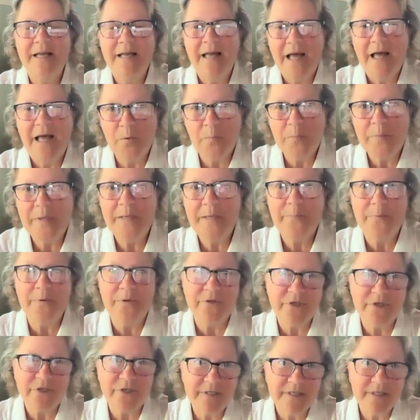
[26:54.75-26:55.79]
help people
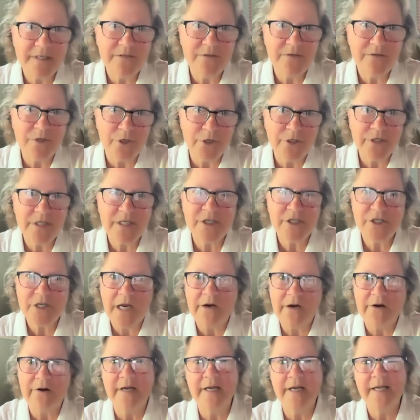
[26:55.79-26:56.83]
to learn to
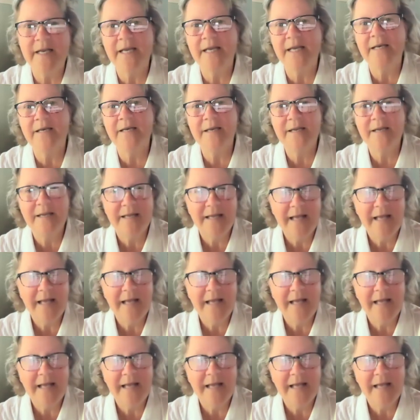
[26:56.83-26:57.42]
share it and